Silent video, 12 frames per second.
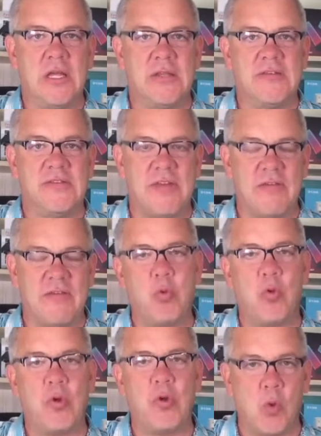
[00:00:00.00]

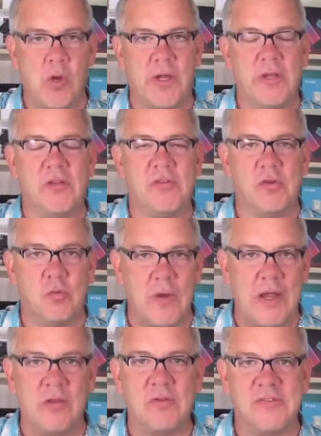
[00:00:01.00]
7.1
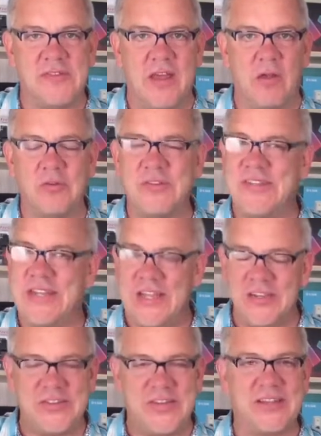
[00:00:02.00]
surround sound
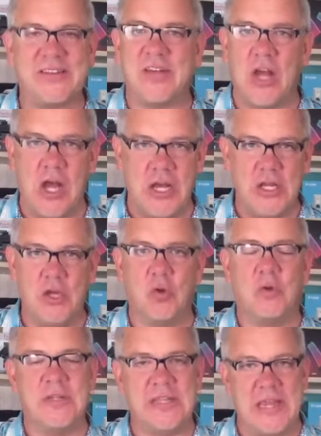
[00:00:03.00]
THX
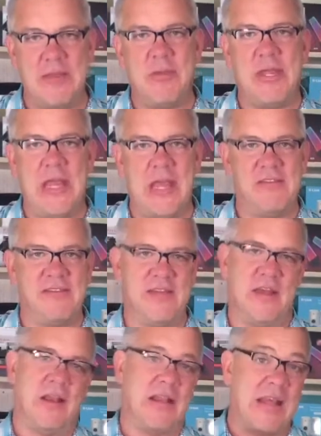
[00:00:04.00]
audio gaming
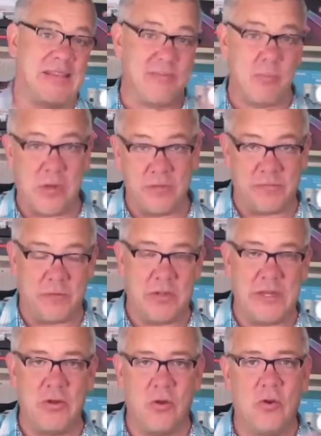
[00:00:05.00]
headset. That's a mouthful,
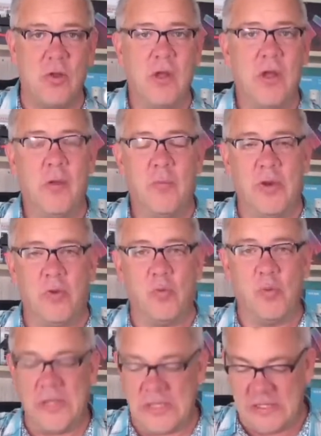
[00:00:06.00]
I know, but it
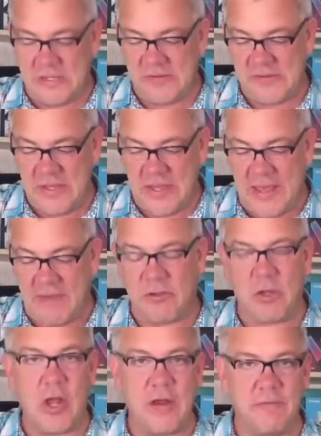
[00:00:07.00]
really does have a
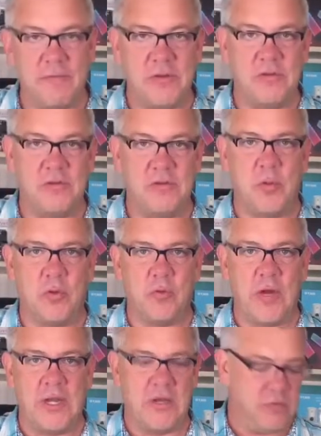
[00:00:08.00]
lot of features built
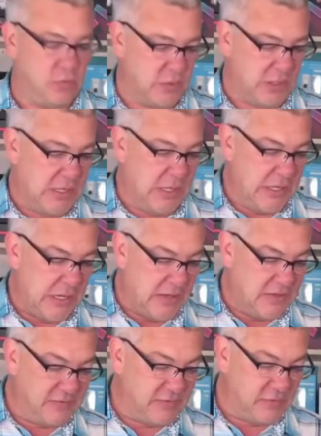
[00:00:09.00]
right into it.
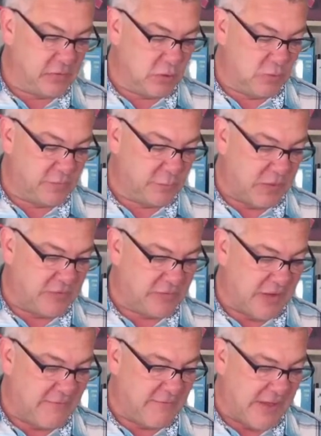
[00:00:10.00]
And this is the lowest price
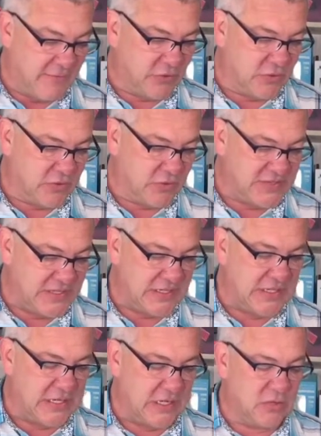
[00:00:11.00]
I've ever seen
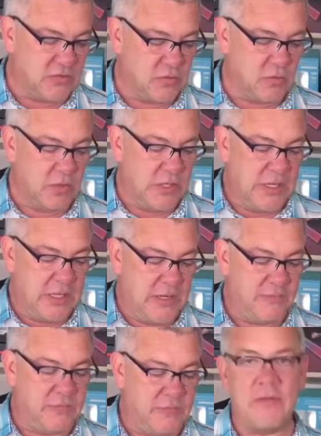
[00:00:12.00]
it here. So
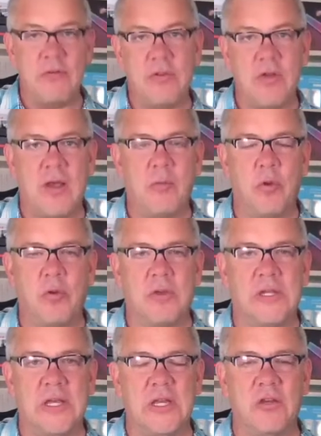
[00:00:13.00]
if you've ever thought
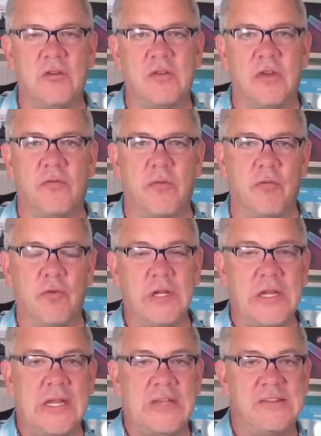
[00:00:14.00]
about getting yourself a
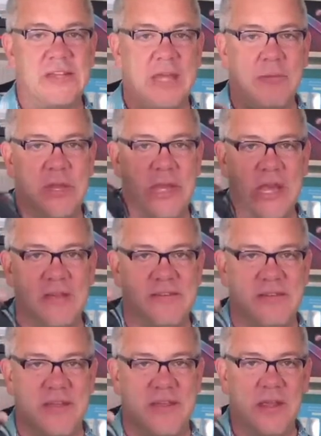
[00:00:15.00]
really nice gaming
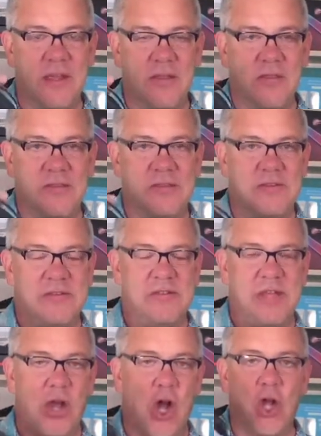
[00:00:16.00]
headset, this is
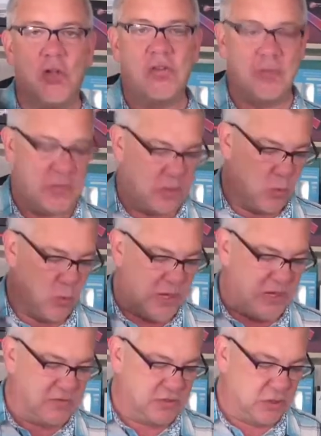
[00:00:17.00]
the ultimate
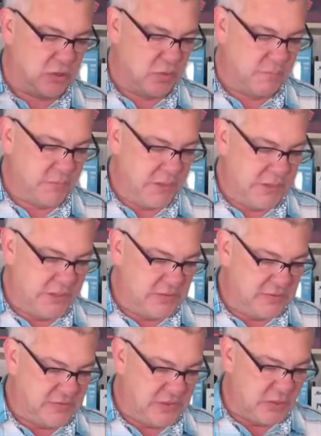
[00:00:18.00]
way to go.
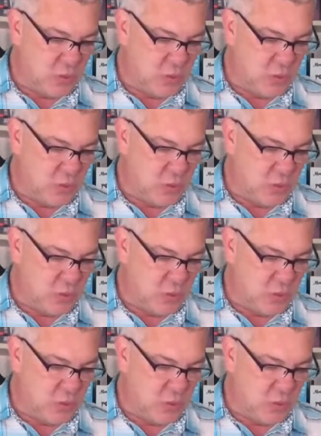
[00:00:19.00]
Tia